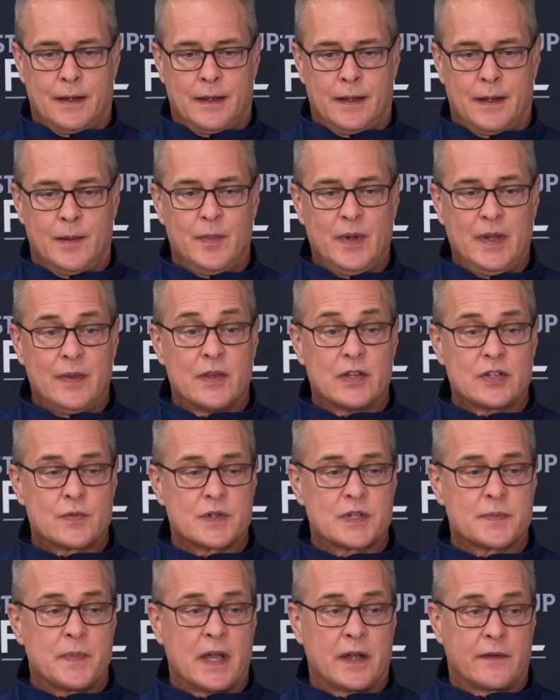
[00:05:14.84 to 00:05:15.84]
And I mean this
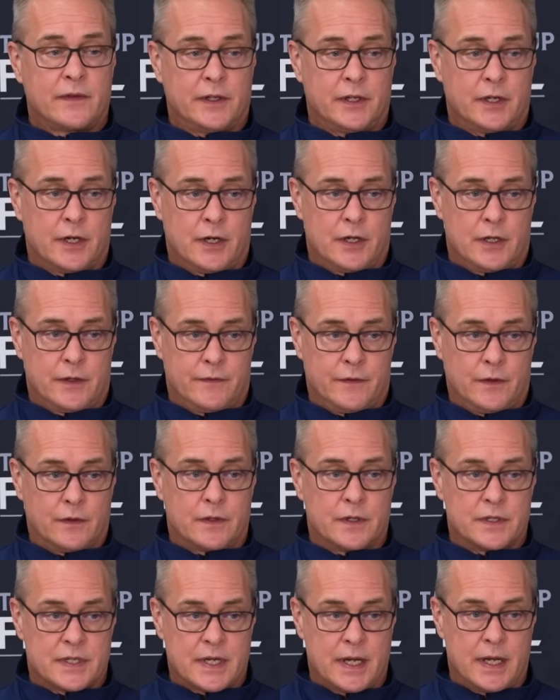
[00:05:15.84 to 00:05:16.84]
respectfully to all of you
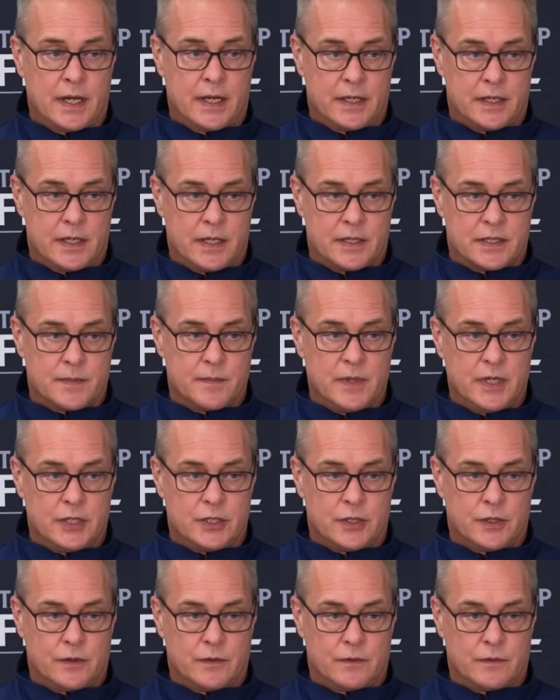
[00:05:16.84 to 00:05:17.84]
because it, it's me
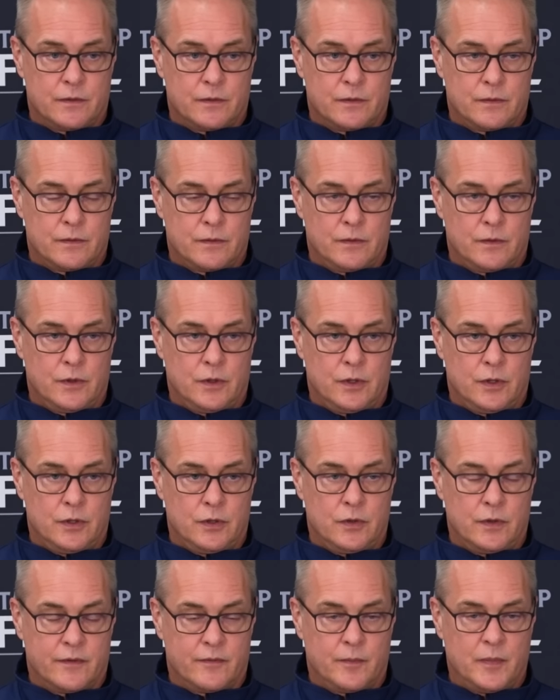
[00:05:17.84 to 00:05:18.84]
too.
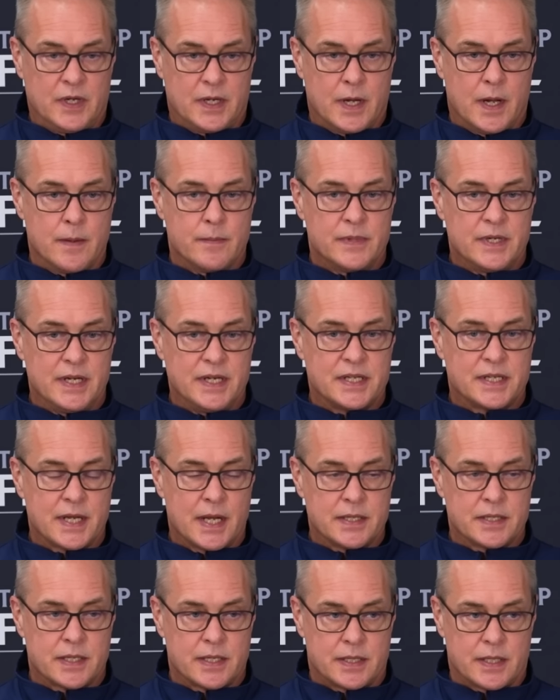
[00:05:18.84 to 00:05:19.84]
You have become
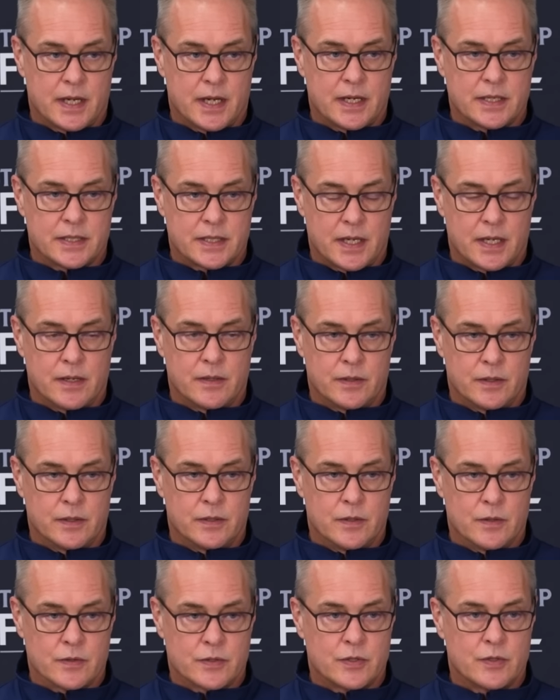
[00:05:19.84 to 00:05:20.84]
desensitized to how
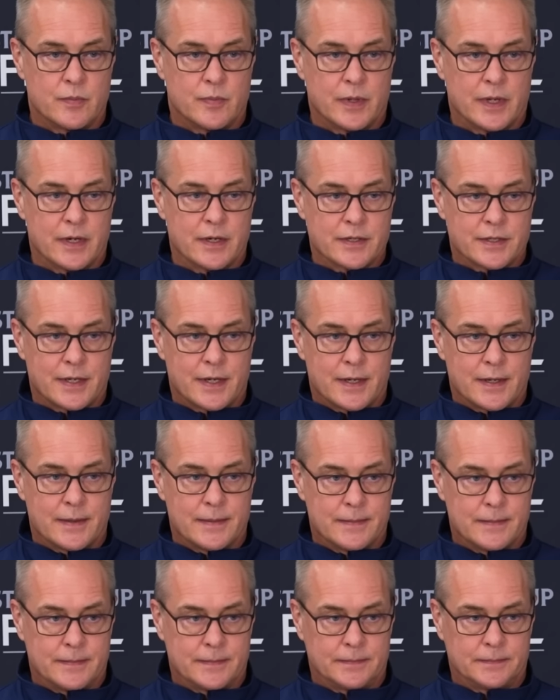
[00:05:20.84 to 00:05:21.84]
good those two players are.
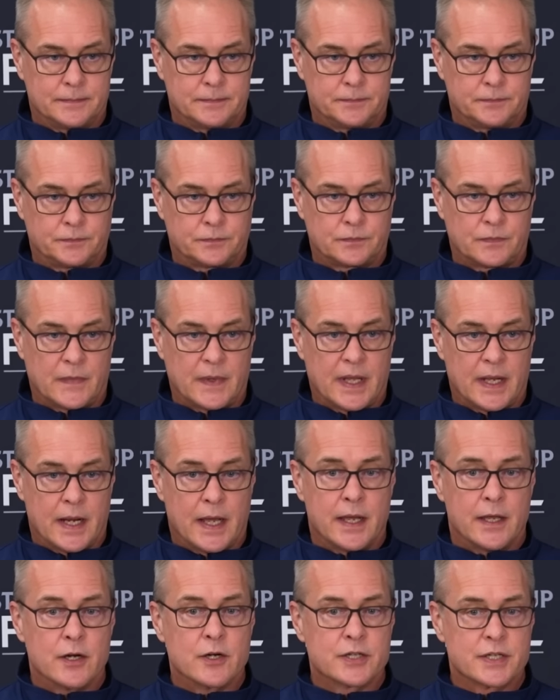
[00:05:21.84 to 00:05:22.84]
And
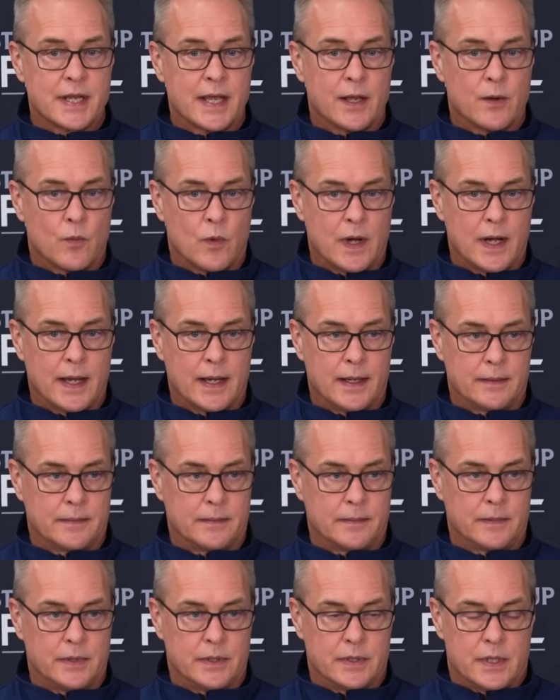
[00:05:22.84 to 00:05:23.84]
I understand why.
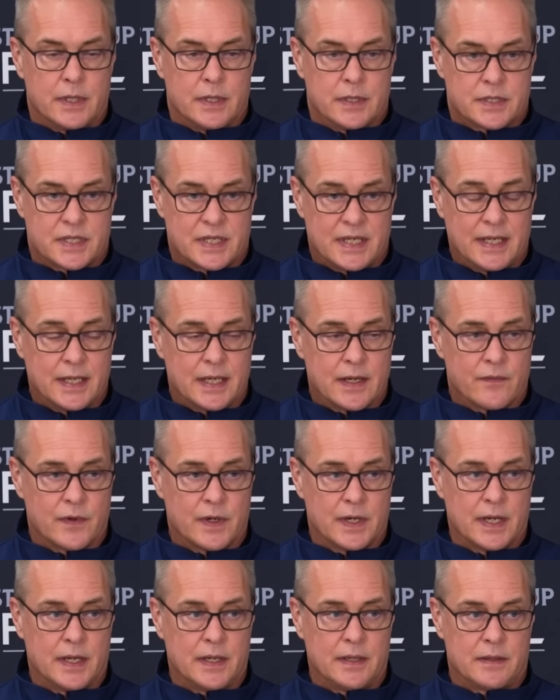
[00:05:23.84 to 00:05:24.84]
You, you see it
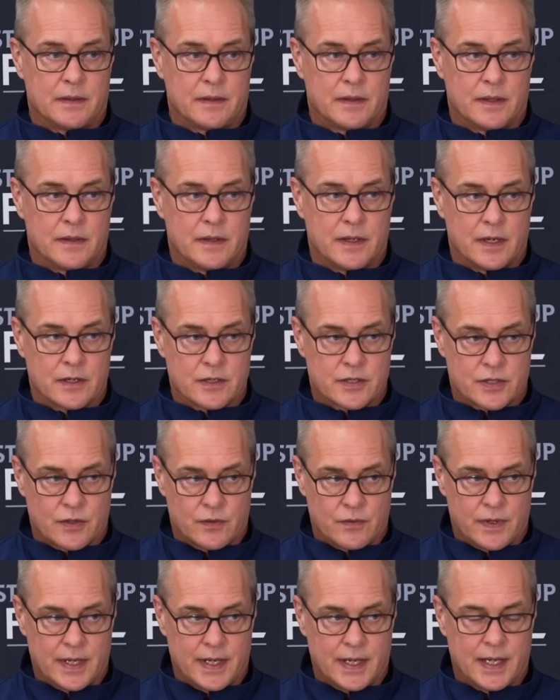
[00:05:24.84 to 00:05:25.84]
every night, and they are
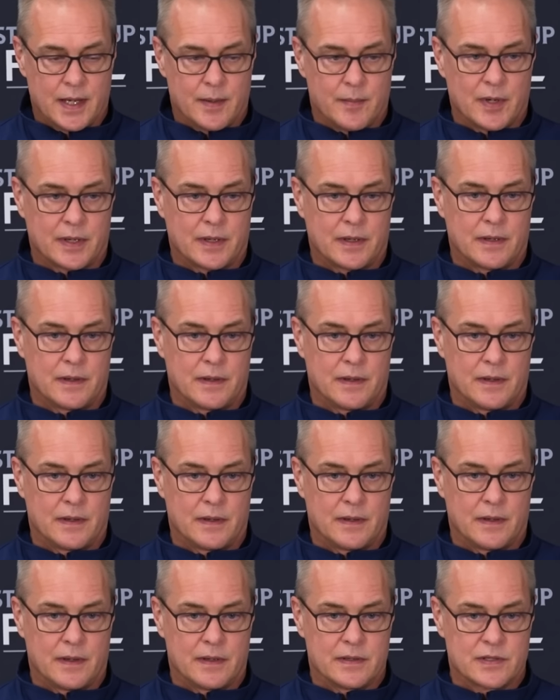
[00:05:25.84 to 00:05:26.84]
so dynamic
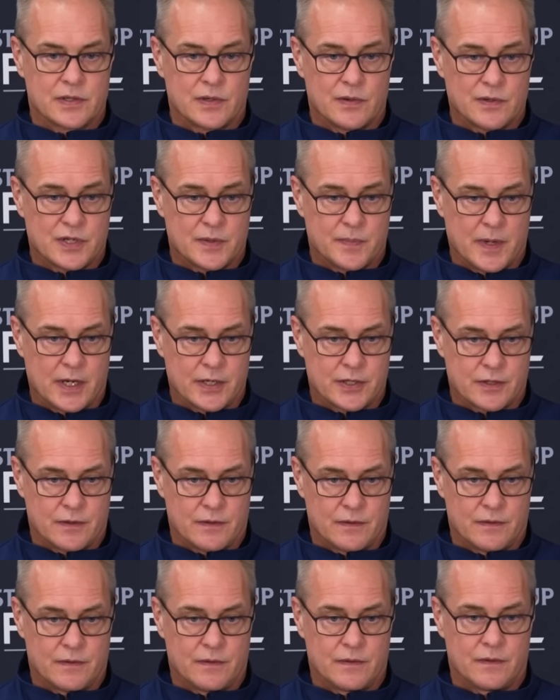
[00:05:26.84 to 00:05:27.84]
and so special